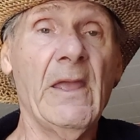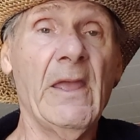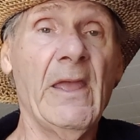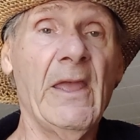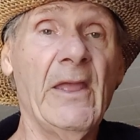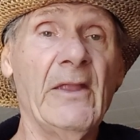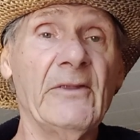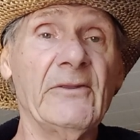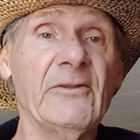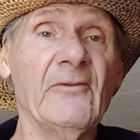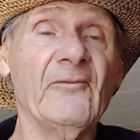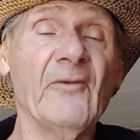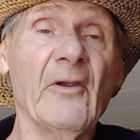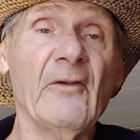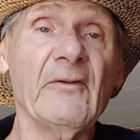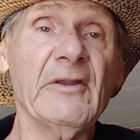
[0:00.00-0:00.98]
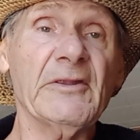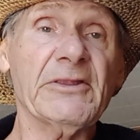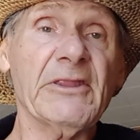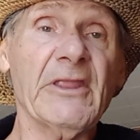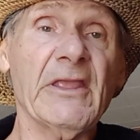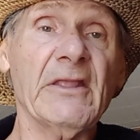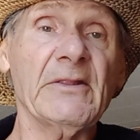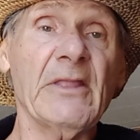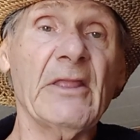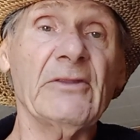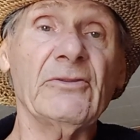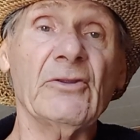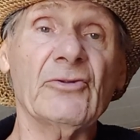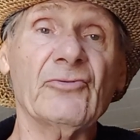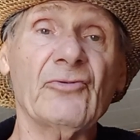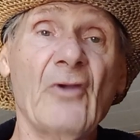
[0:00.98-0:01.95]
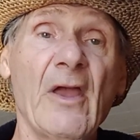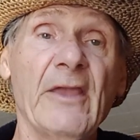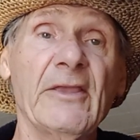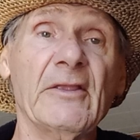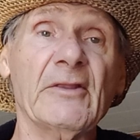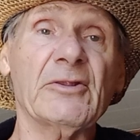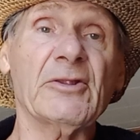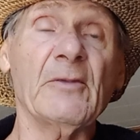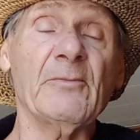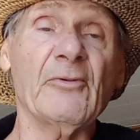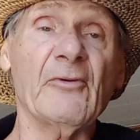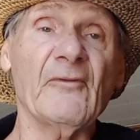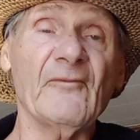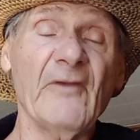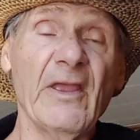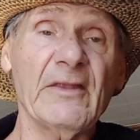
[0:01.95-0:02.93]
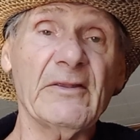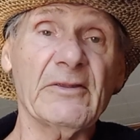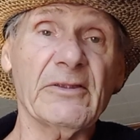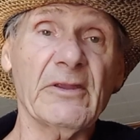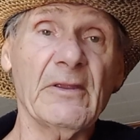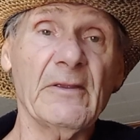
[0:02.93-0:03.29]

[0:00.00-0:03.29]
And the very thing that you're trying to prevent